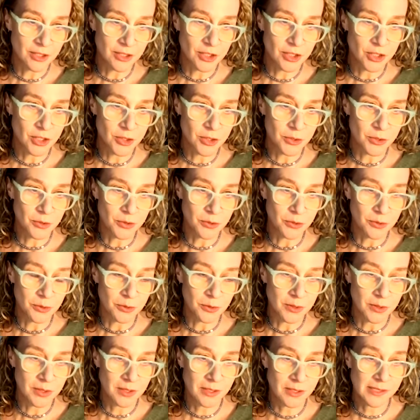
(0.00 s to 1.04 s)
to
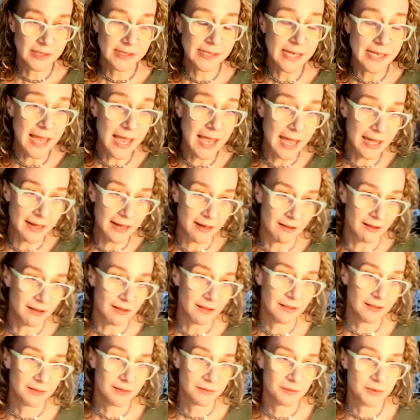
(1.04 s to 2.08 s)

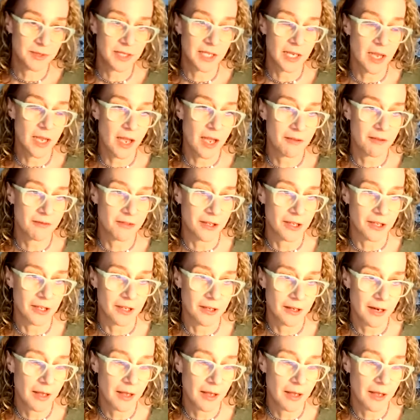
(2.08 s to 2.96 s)
Seattle to cover,